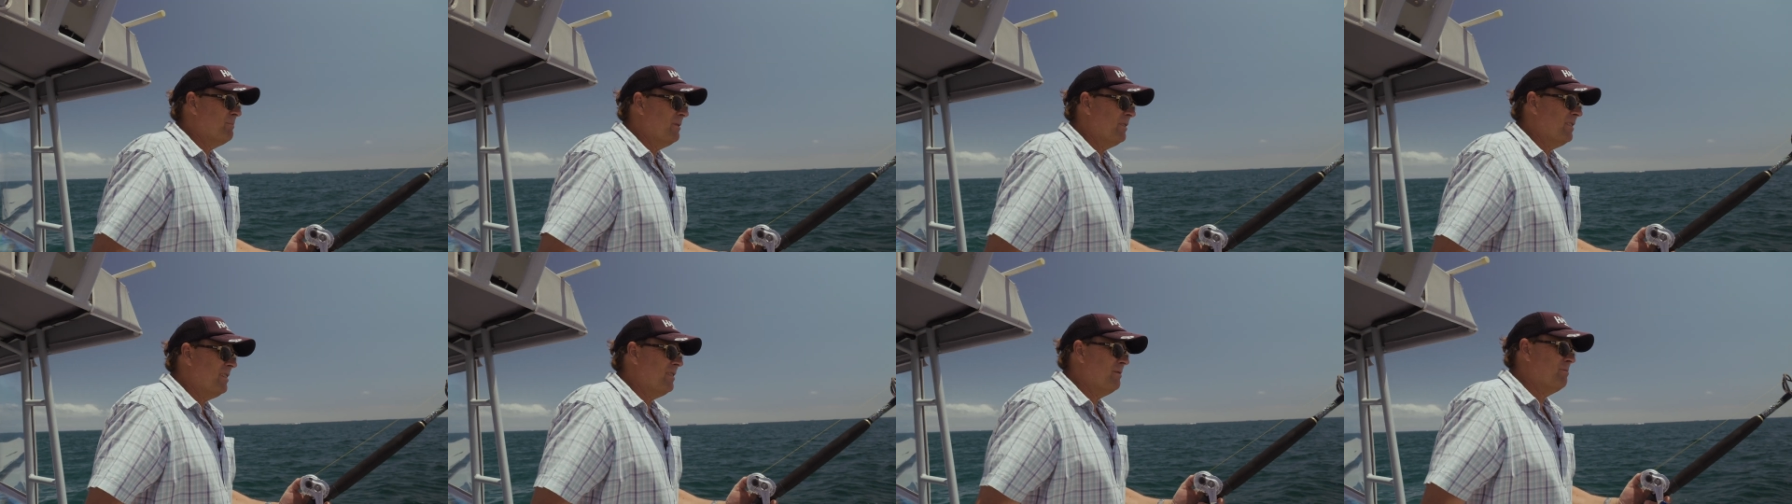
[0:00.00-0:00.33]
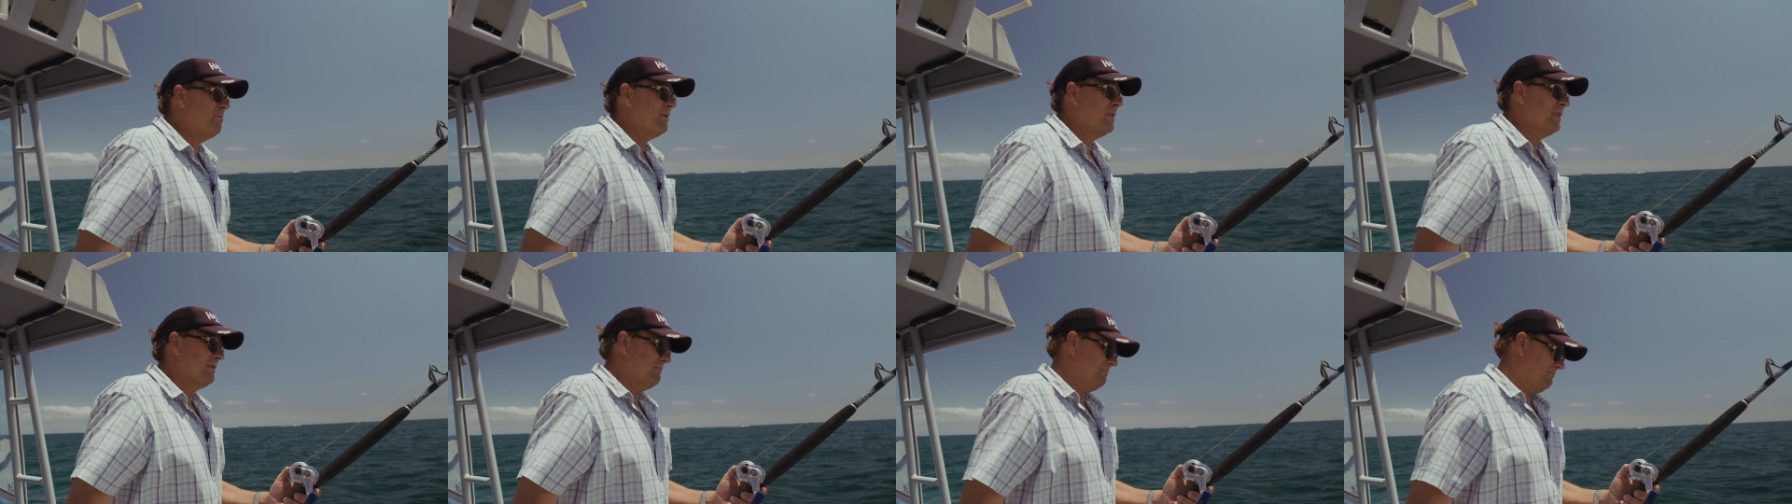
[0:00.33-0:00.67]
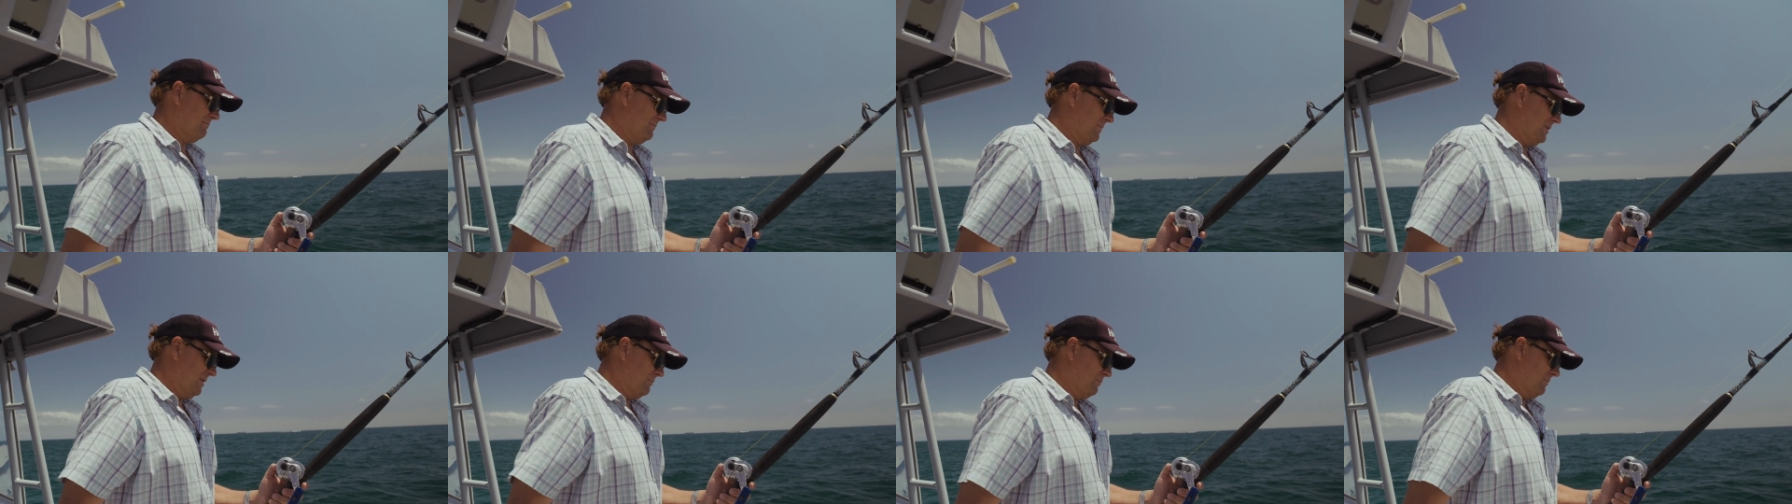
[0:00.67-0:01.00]
but this one,
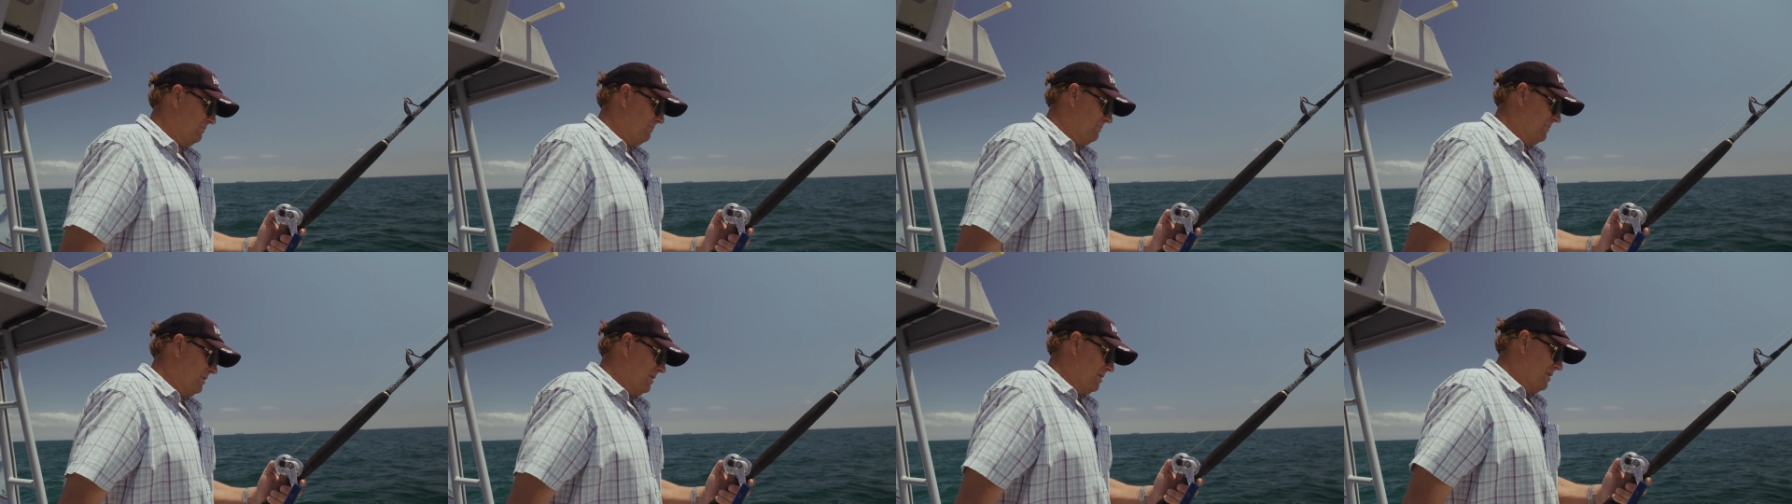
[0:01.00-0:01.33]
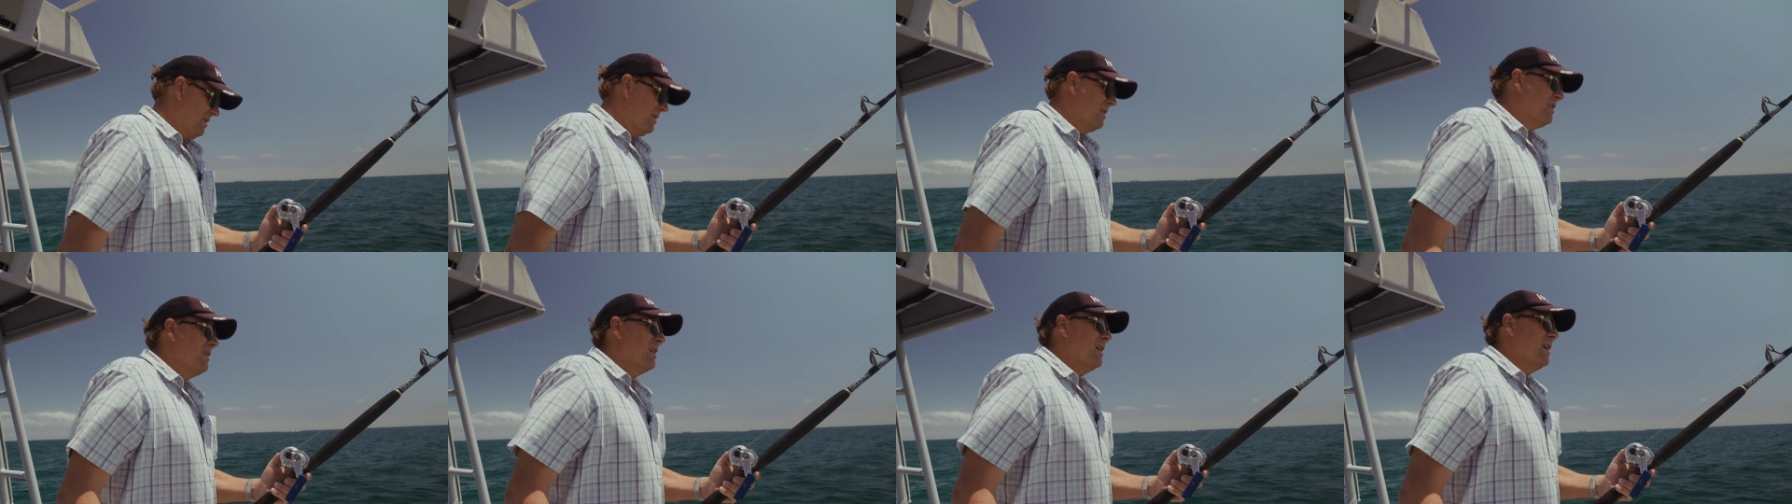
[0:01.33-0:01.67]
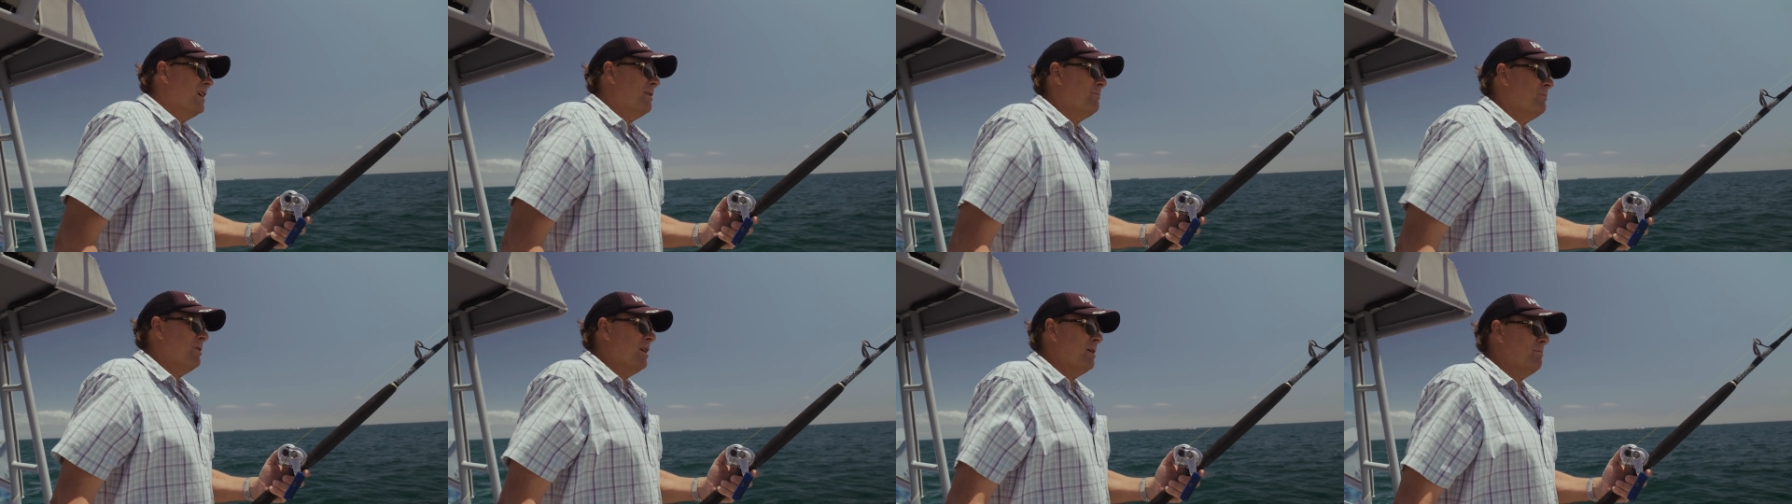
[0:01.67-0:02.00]

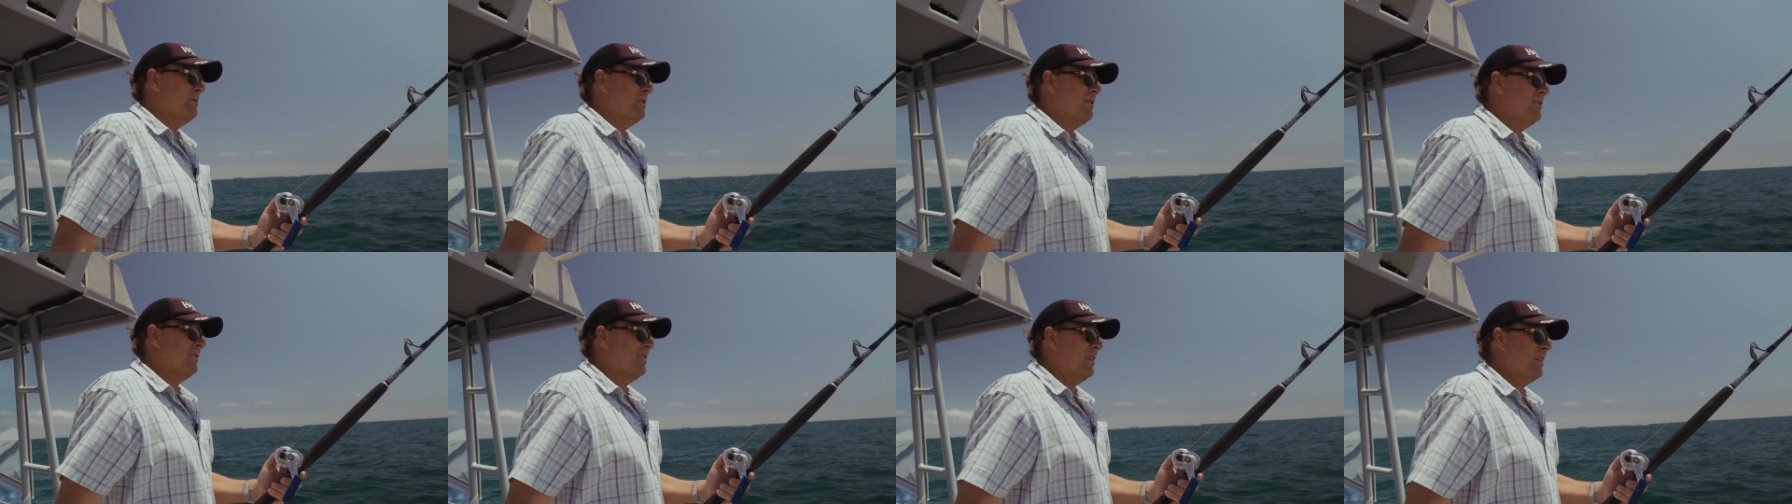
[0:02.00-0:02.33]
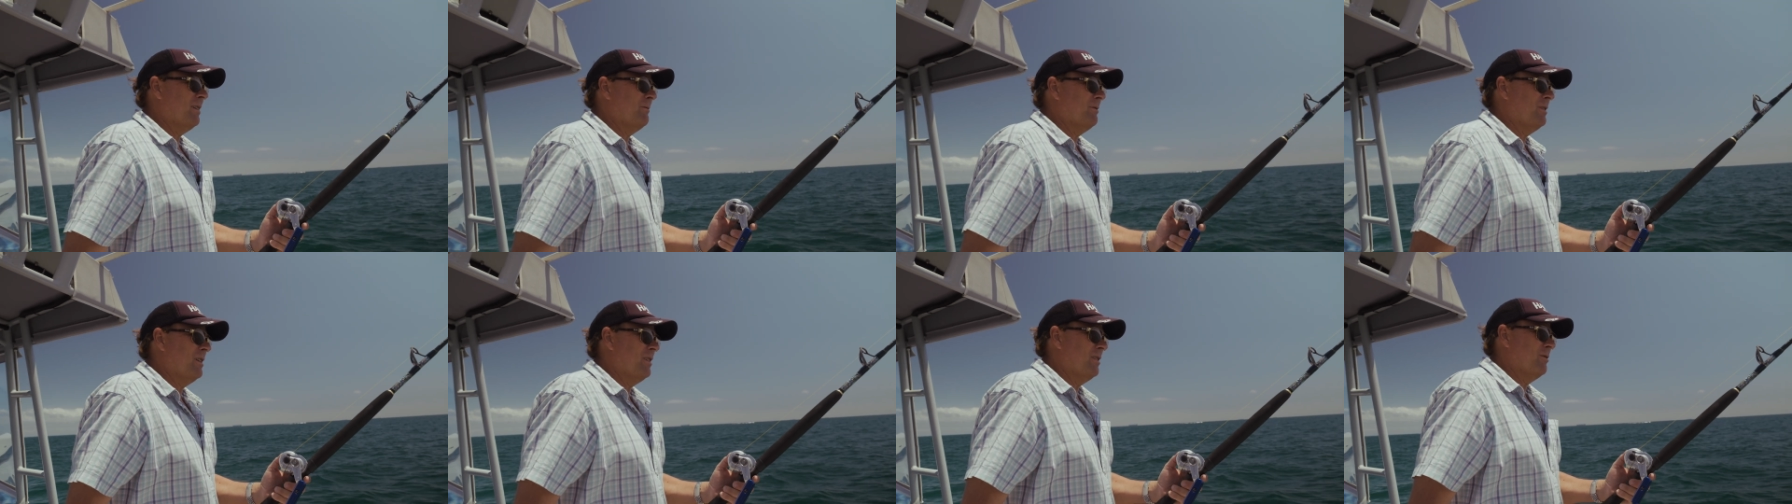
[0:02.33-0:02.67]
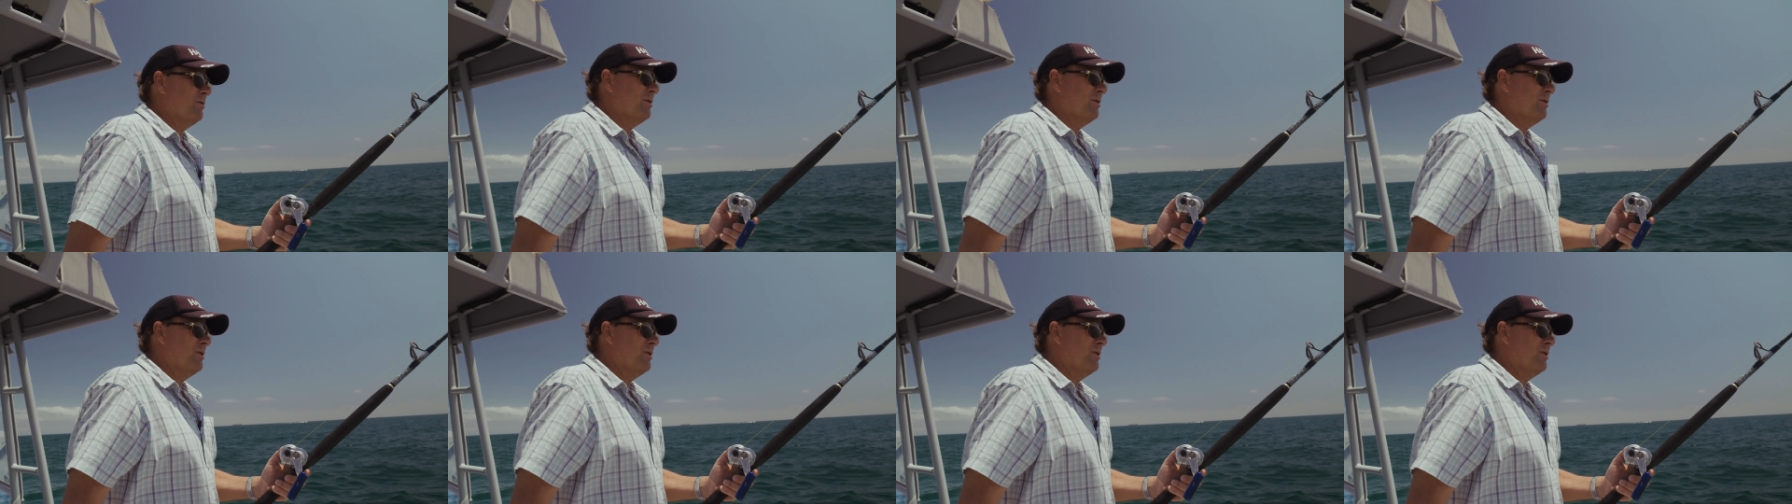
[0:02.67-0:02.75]
I'm hoping is going to be the